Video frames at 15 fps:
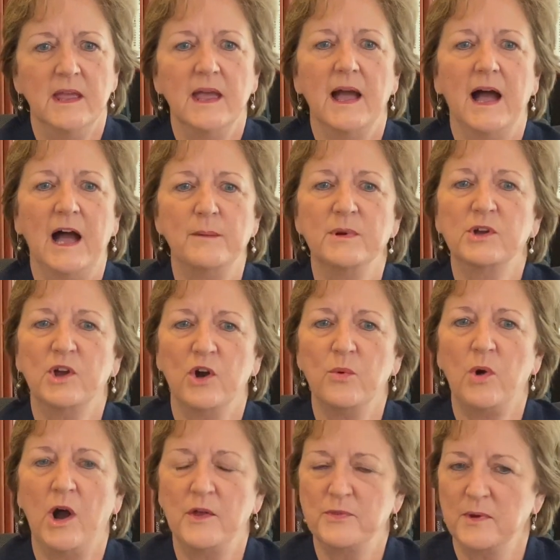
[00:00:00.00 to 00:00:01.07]
I'm a
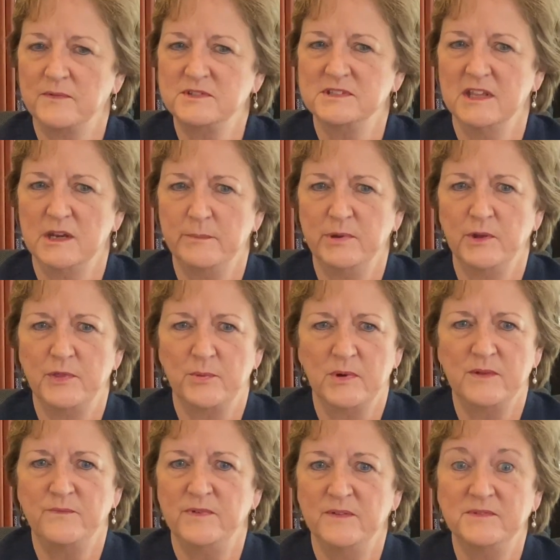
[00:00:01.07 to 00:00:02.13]
co-author of Senate Bill
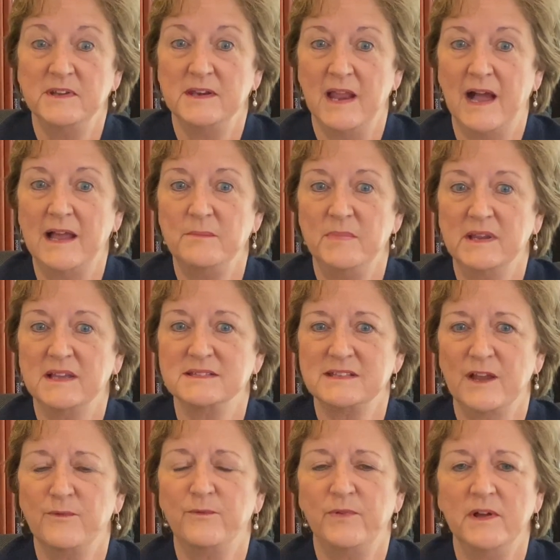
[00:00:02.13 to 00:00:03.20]
359 because I
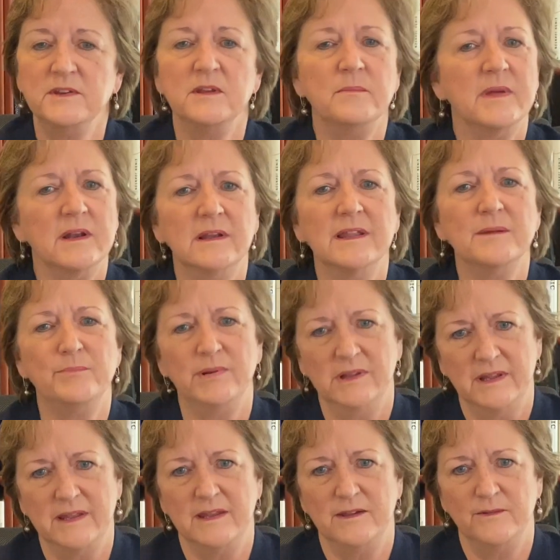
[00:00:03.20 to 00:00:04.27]
fundamentally
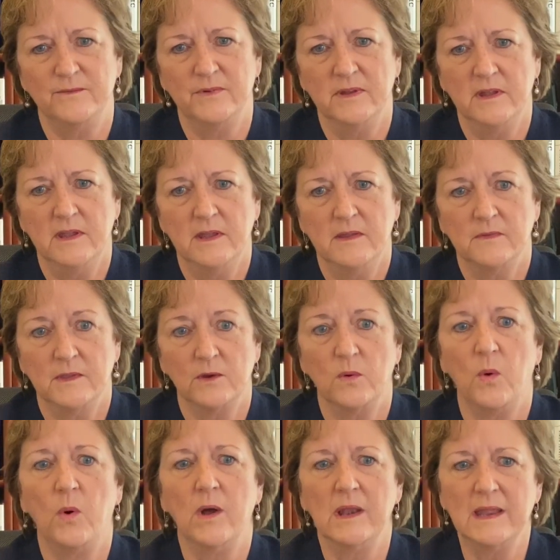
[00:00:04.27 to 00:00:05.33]
believe that
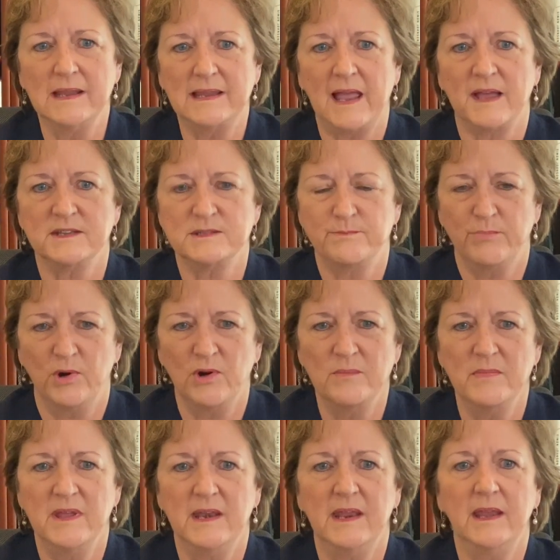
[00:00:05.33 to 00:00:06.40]
oil and gas
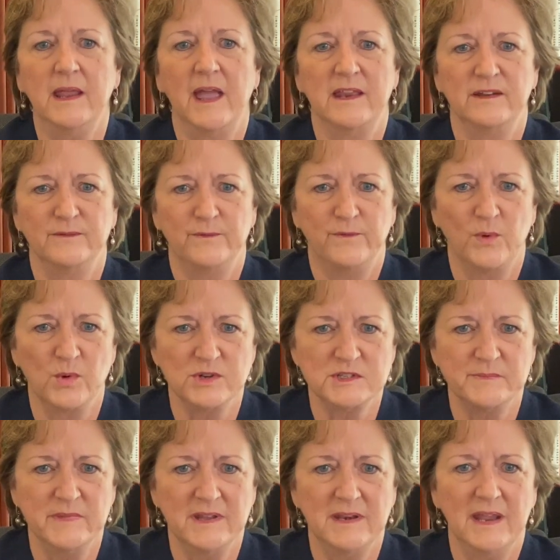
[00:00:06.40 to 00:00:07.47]
permitting and
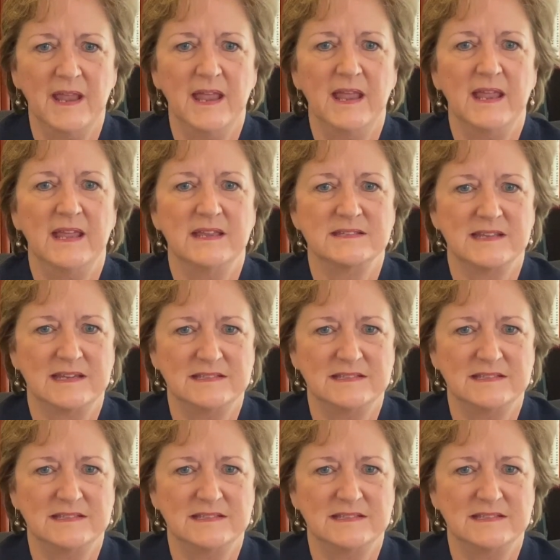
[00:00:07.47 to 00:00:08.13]
enforcement is a